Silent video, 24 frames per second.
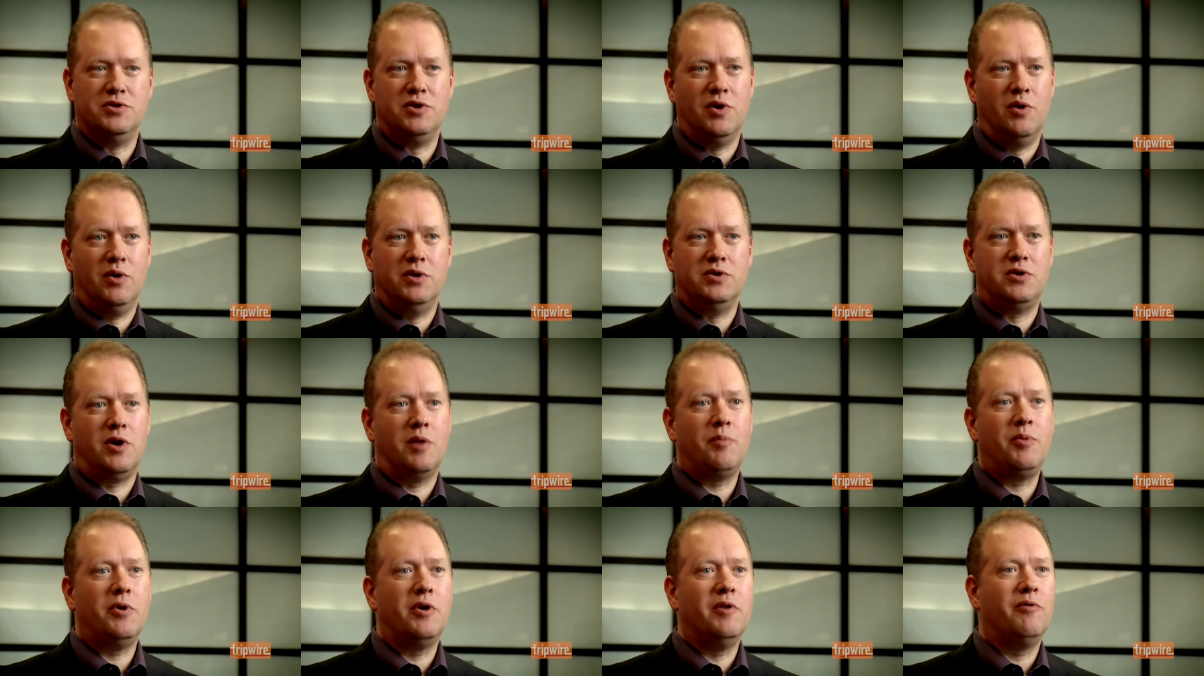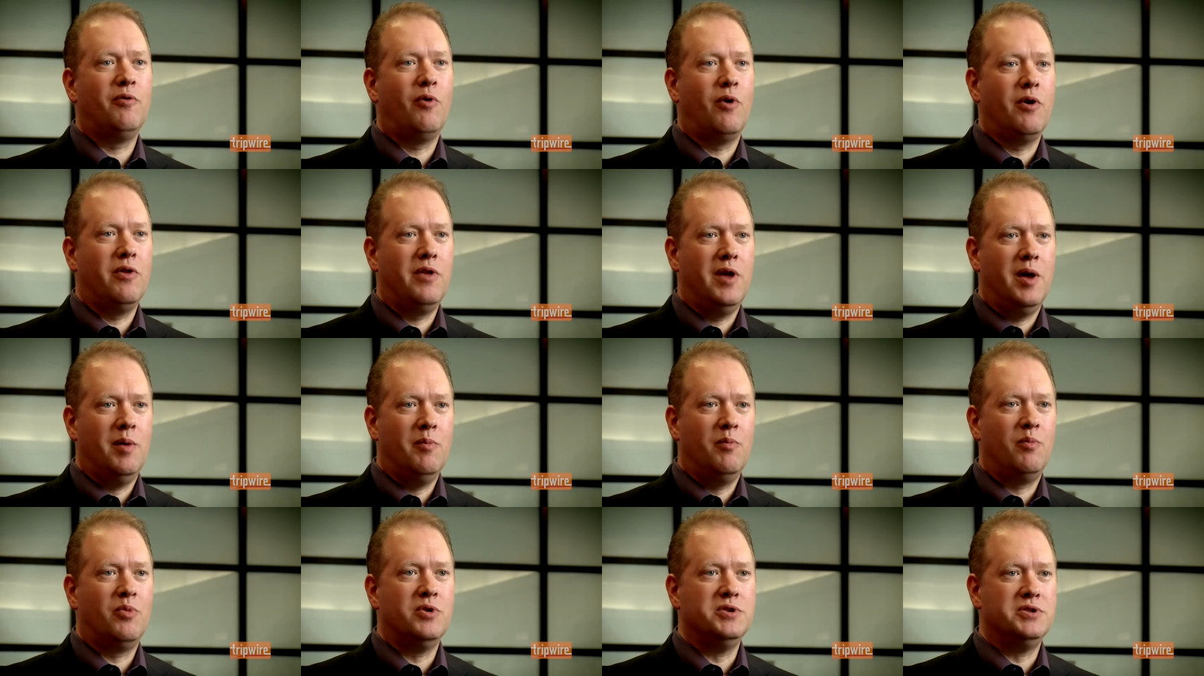So interpret it for
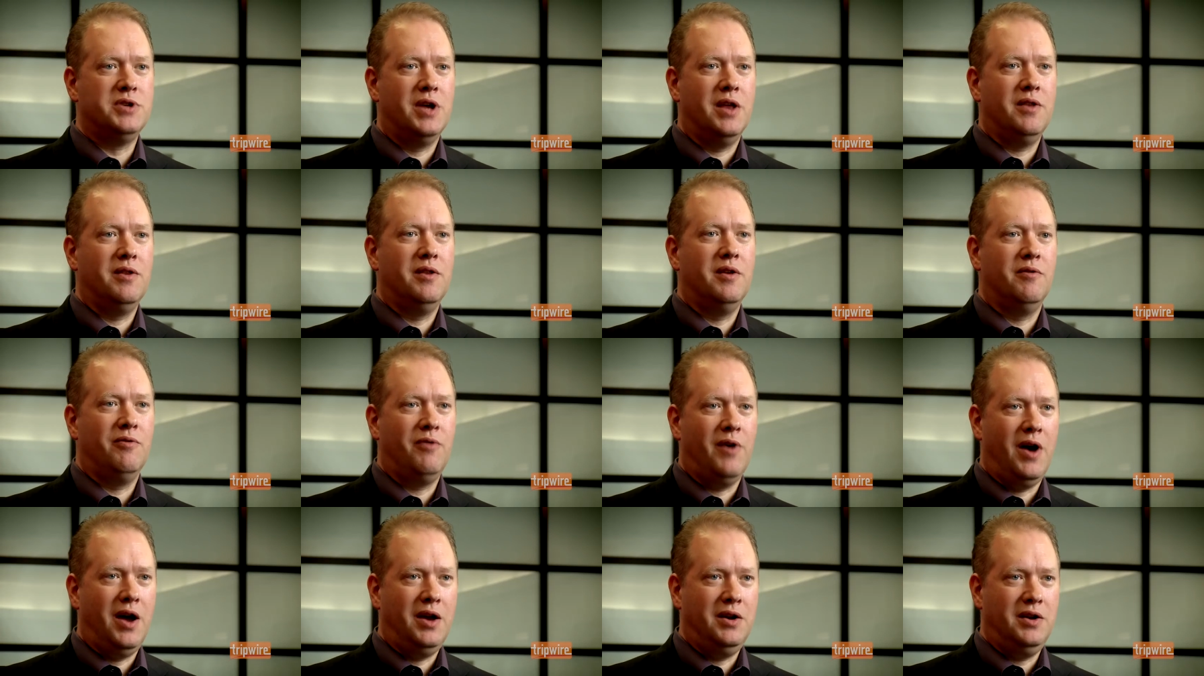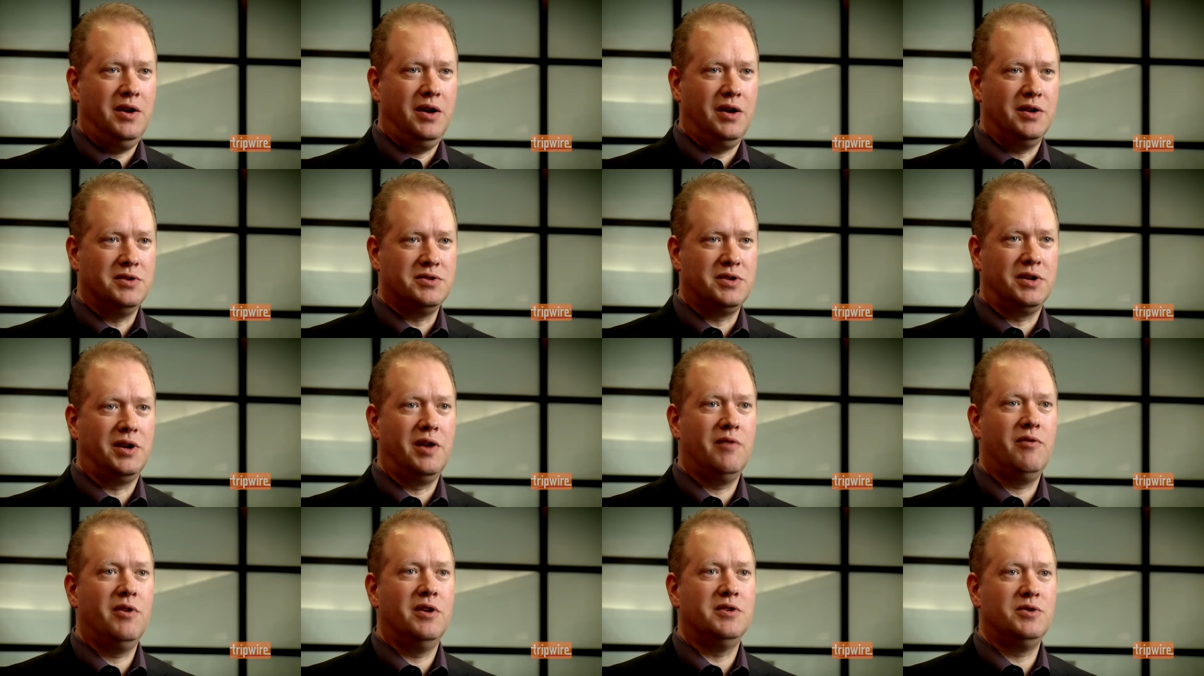them, present the findings,
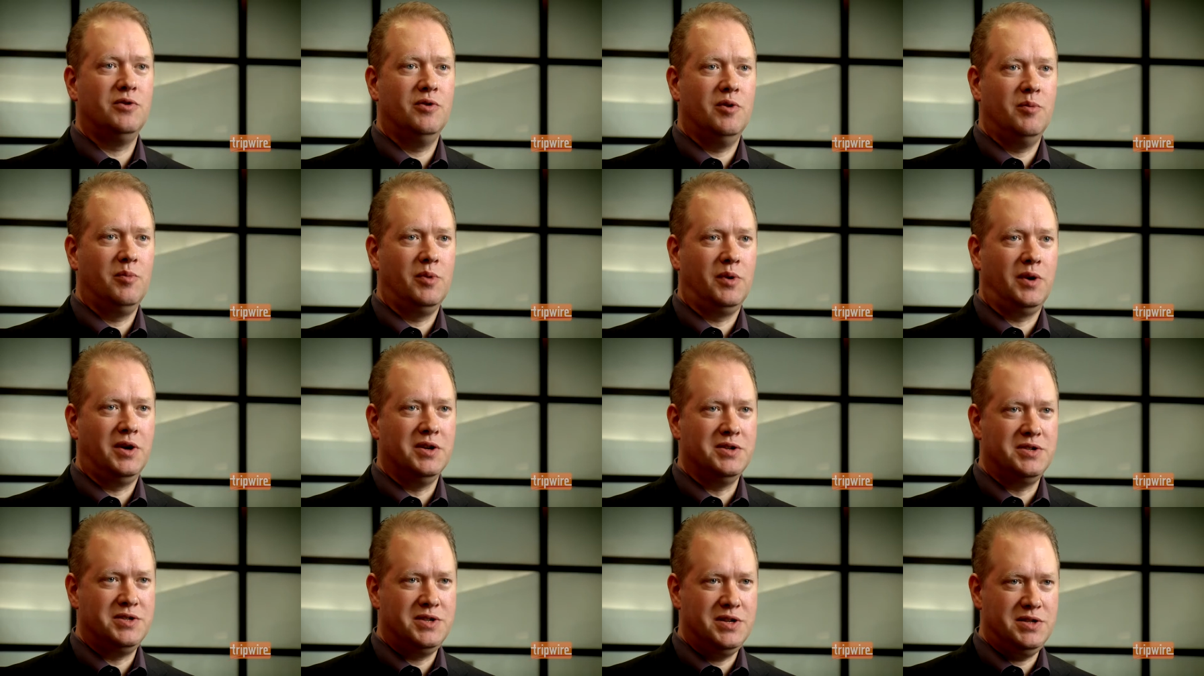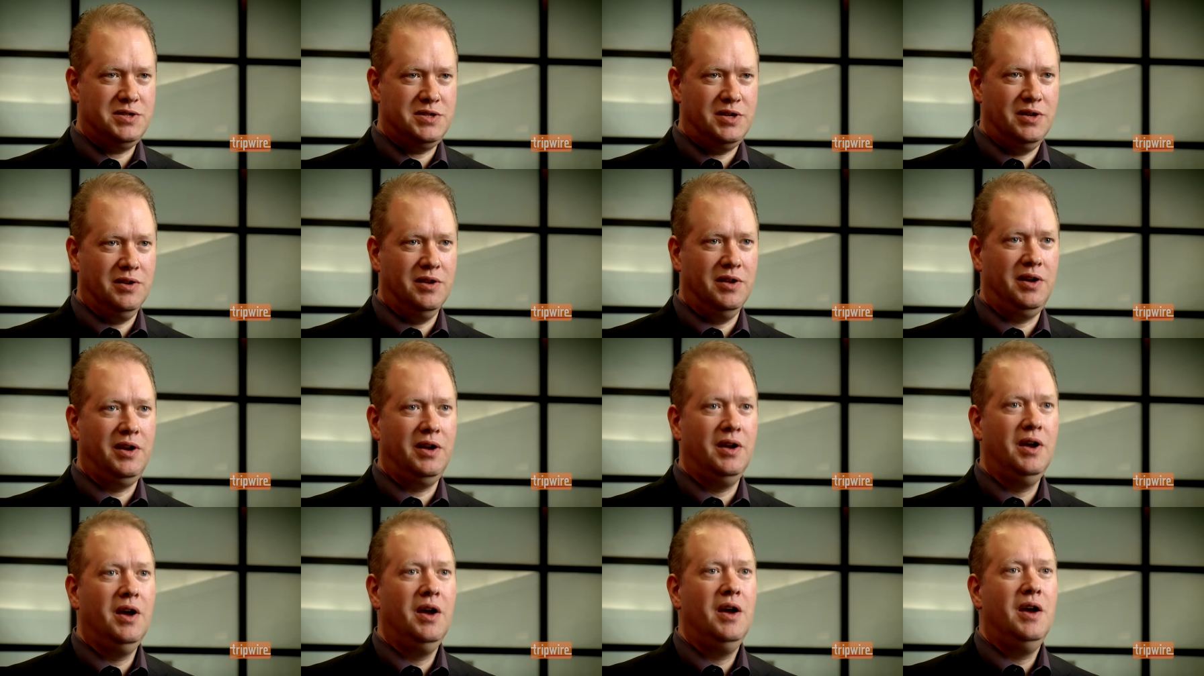give it to them
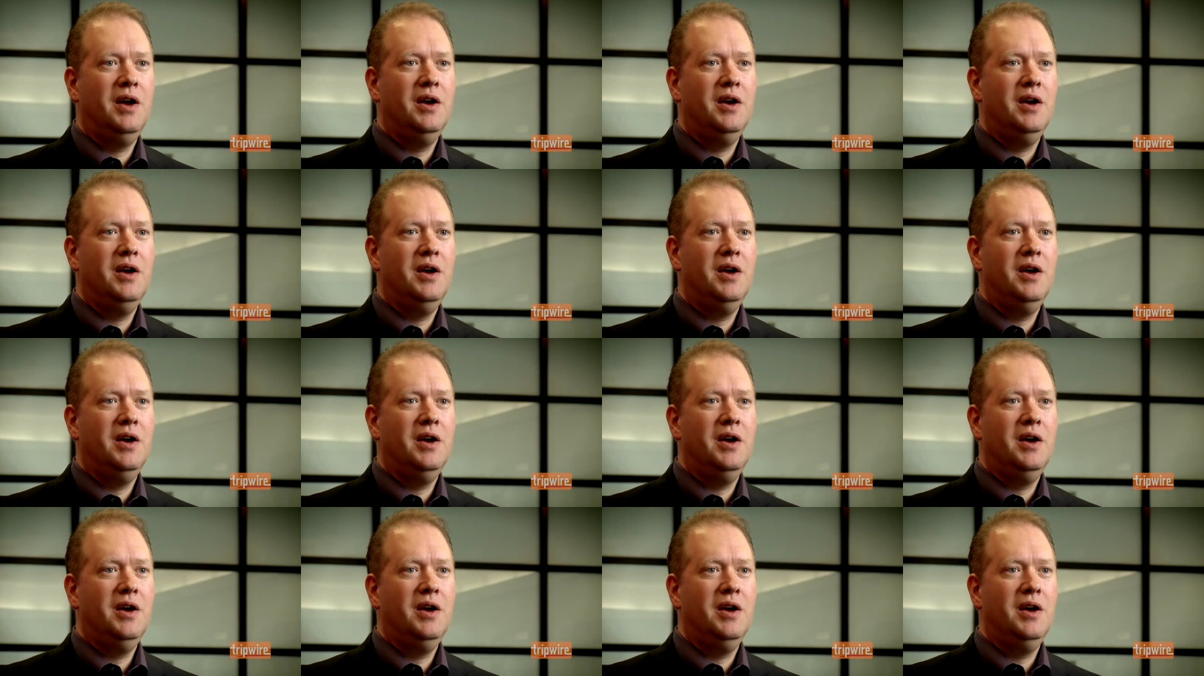consistently